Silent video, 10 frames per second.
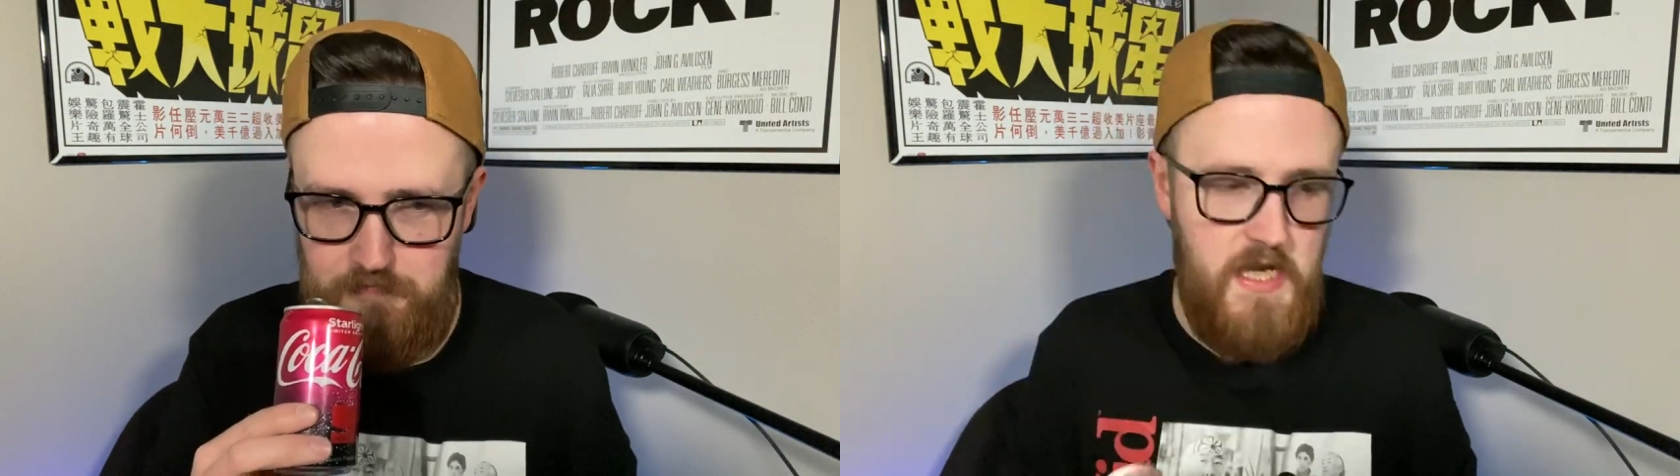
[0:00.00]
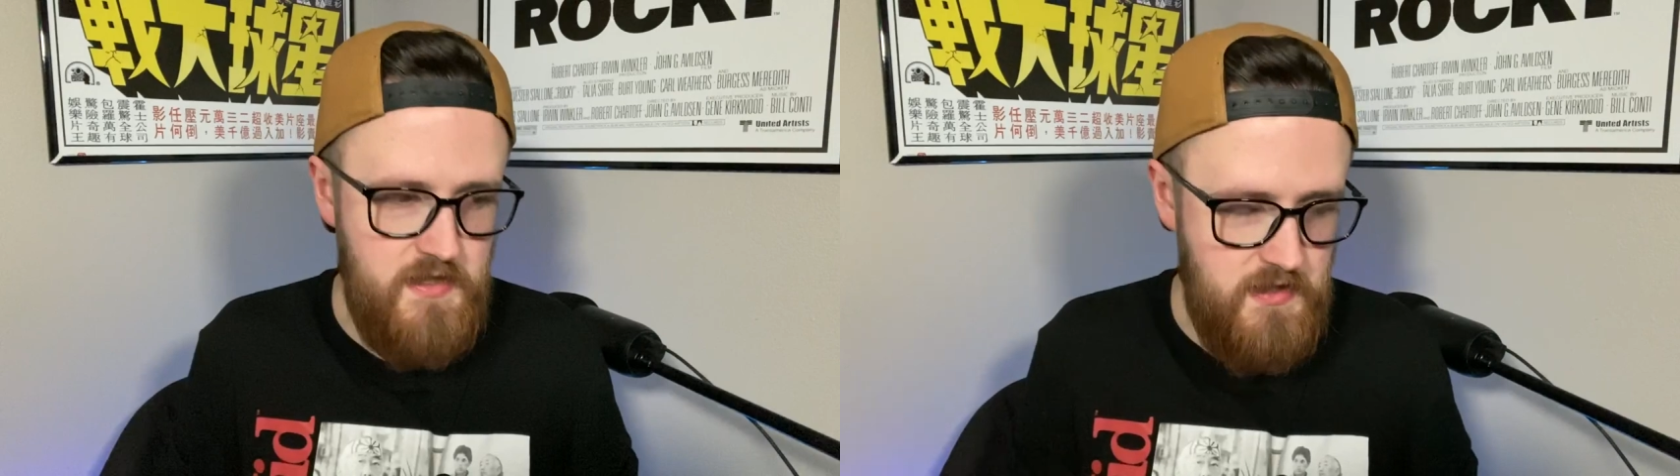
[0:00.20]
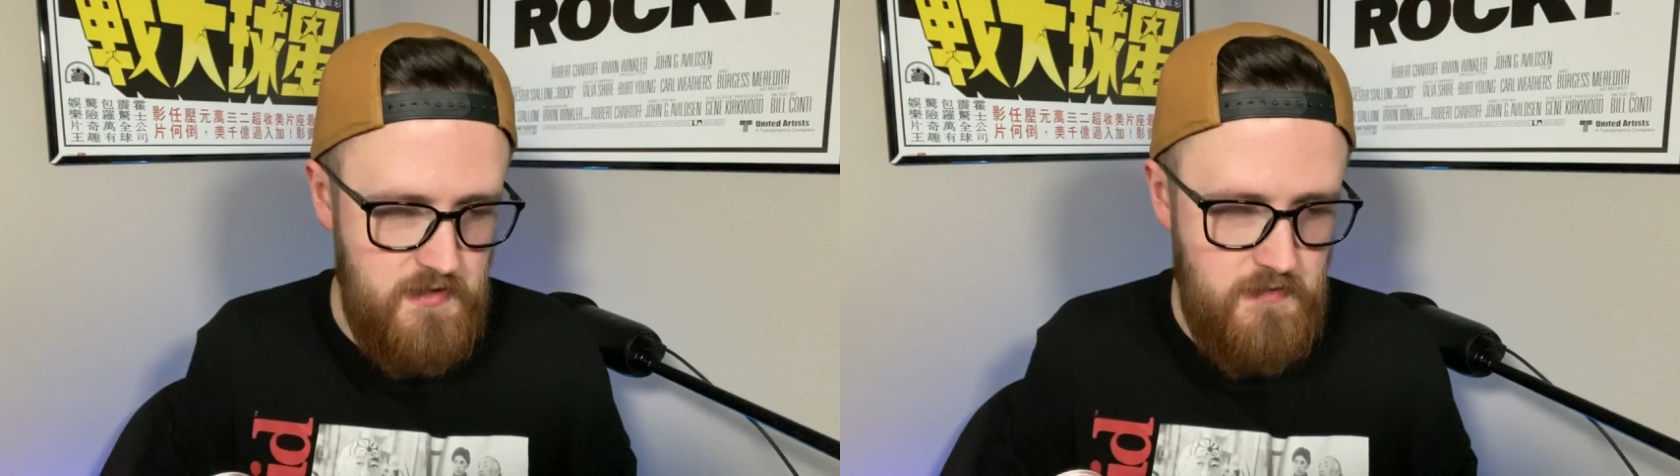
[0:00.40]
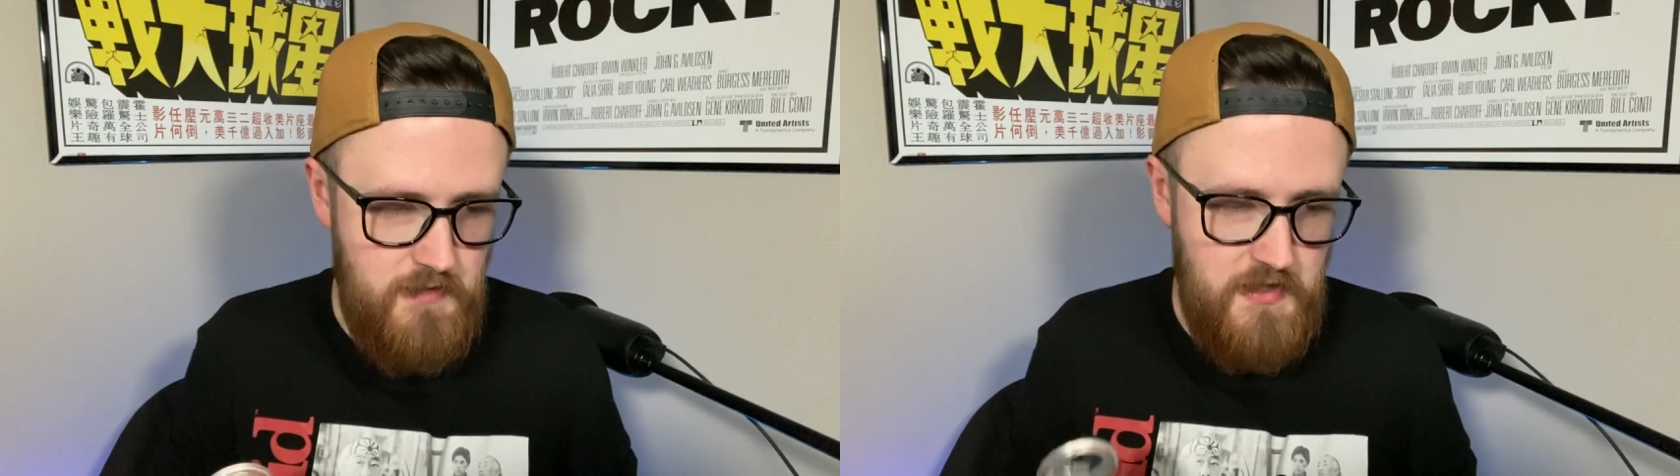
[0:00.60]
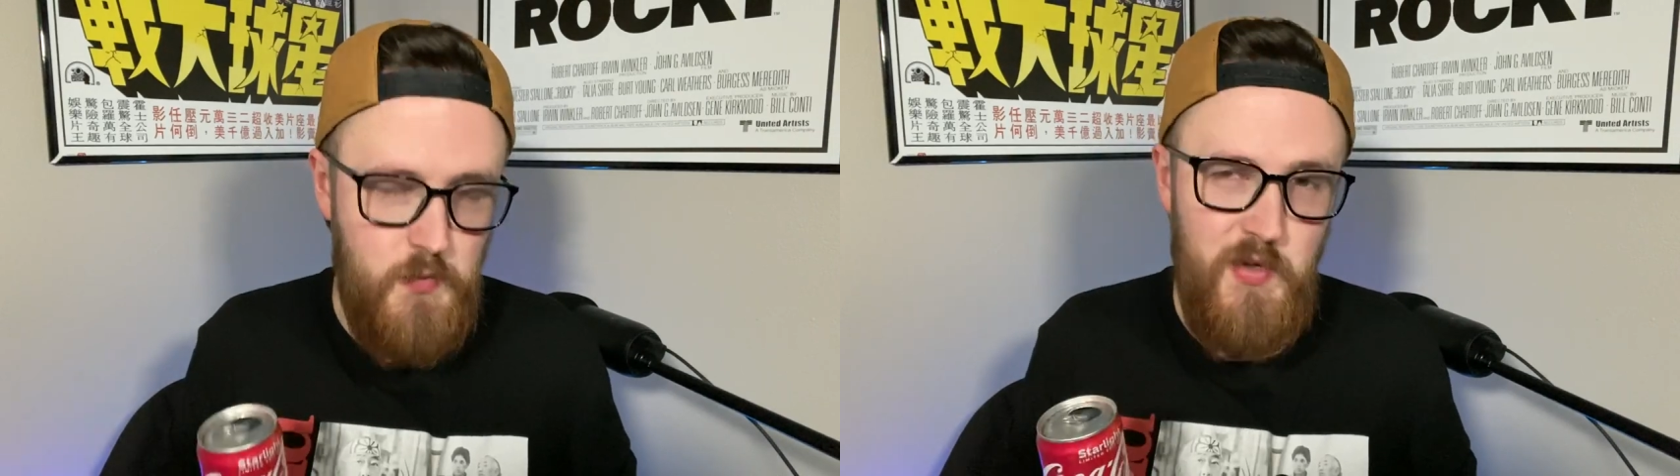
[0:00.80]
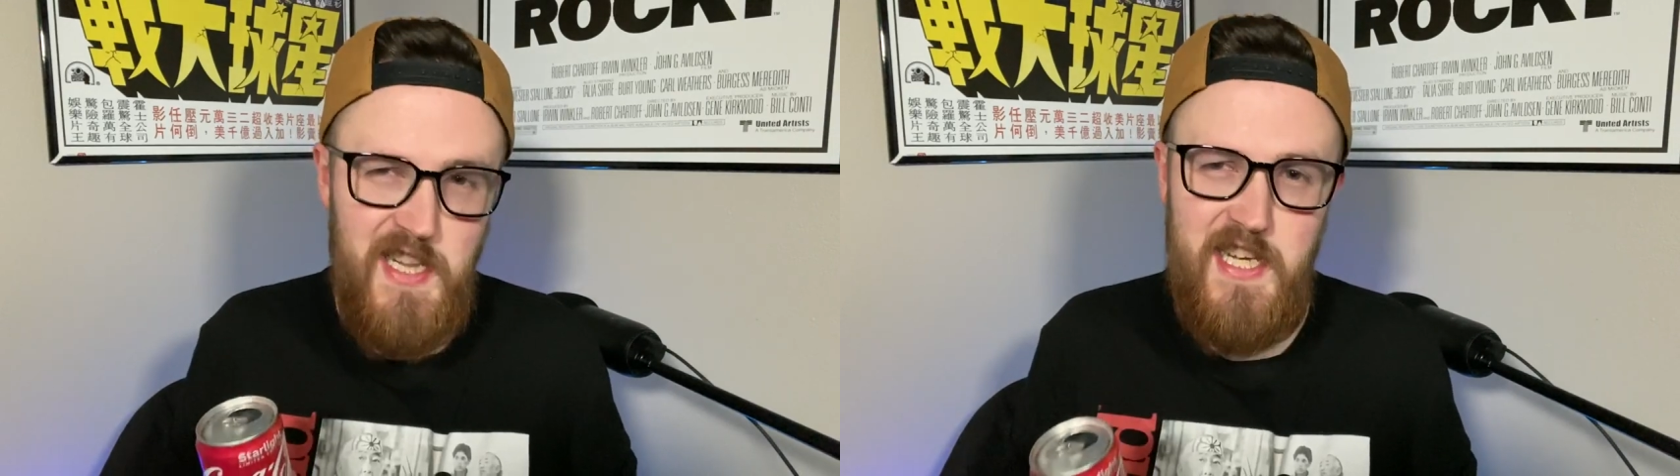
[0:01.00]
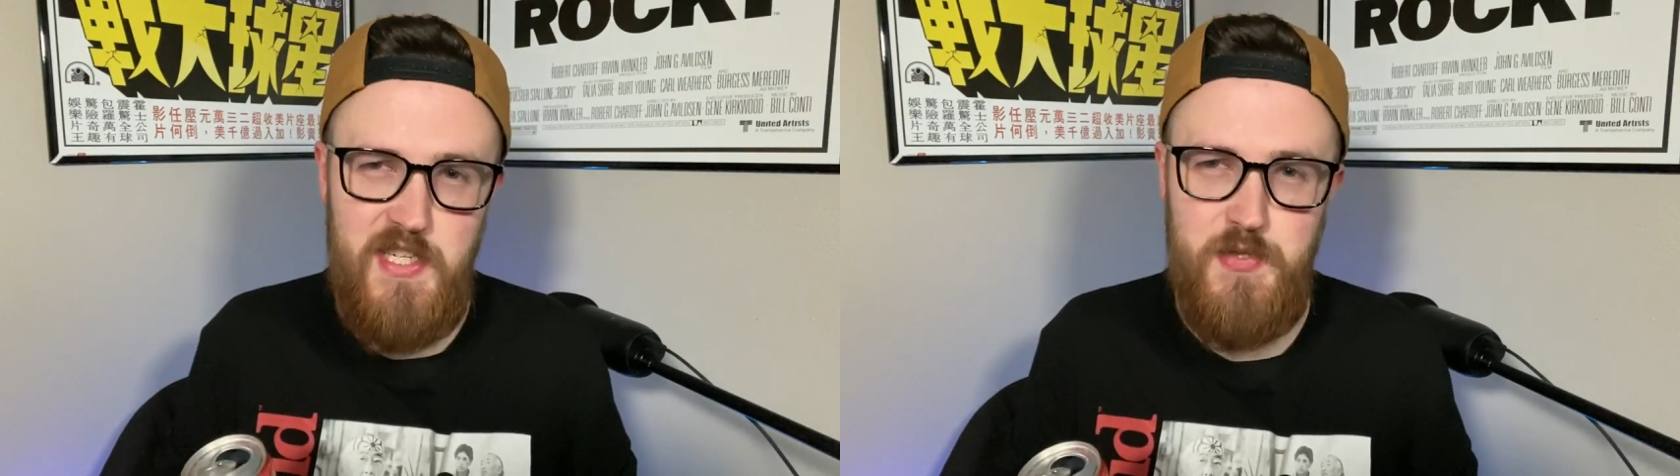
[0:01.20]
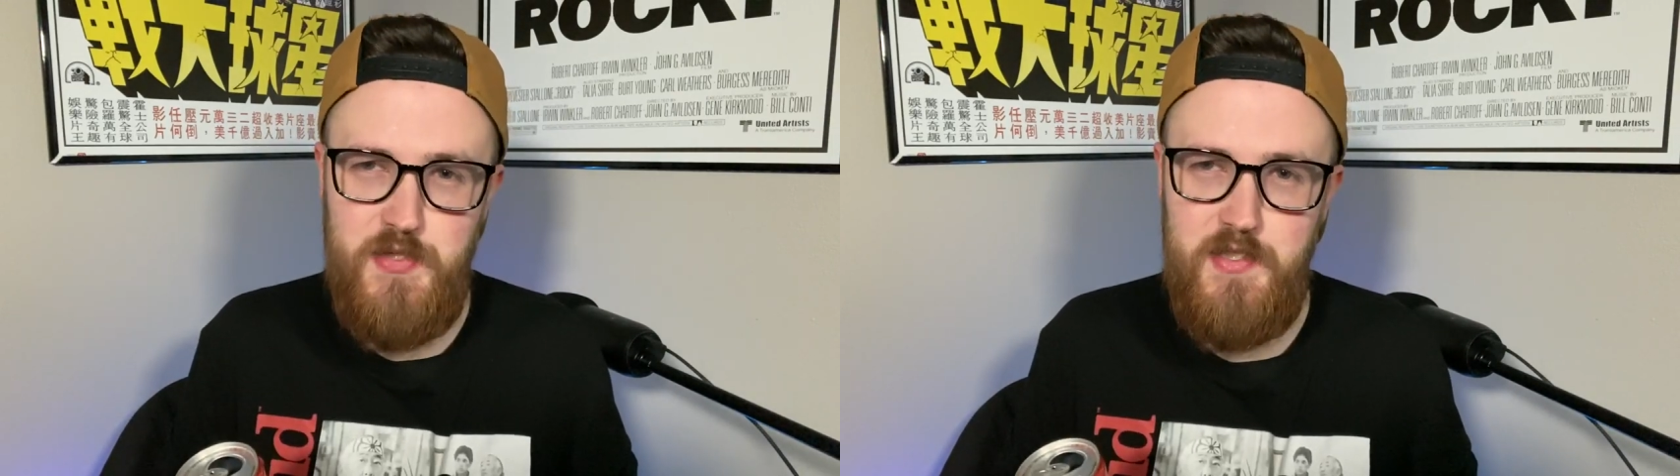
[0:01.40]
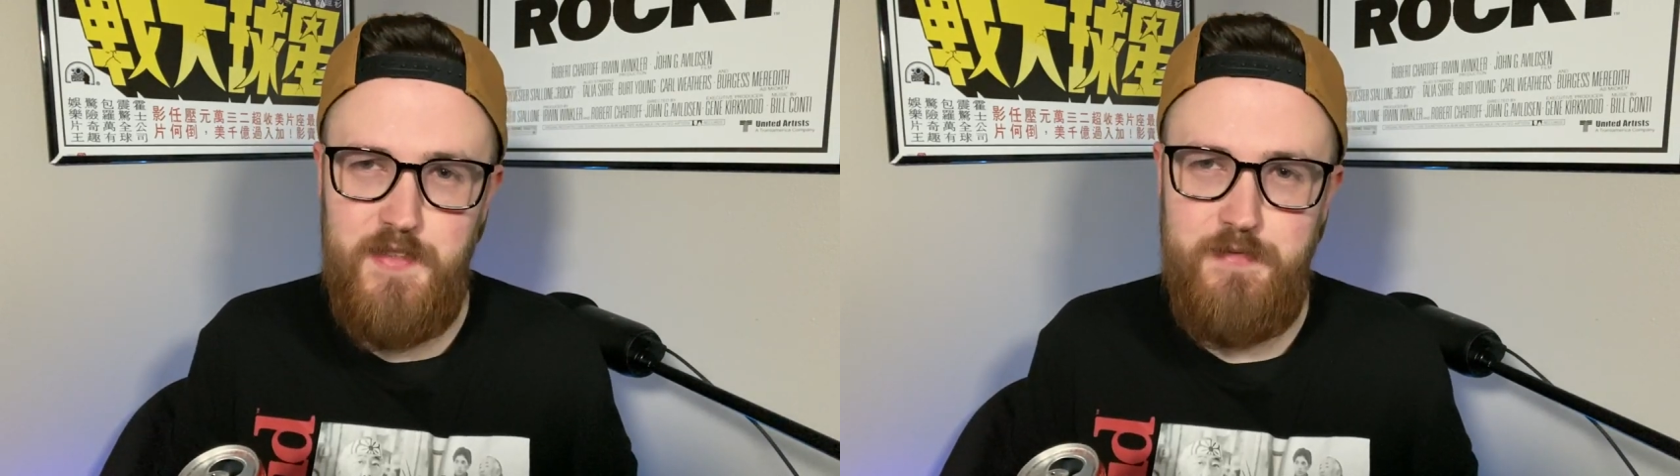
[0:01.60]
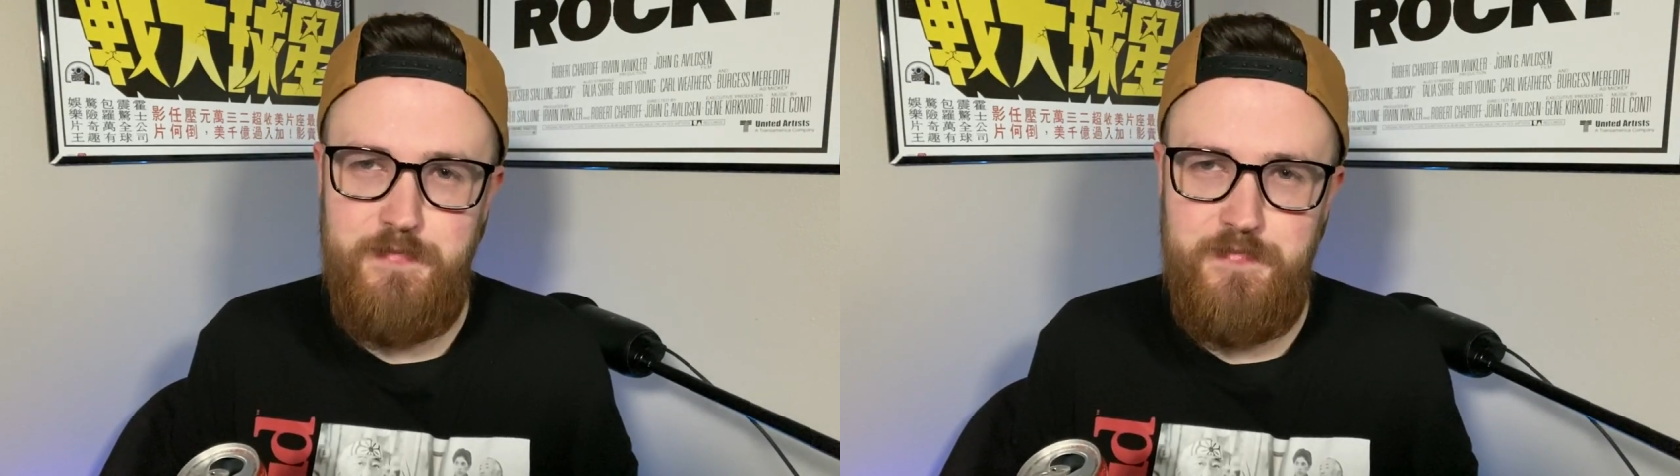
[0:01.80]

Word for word: That's really interesting.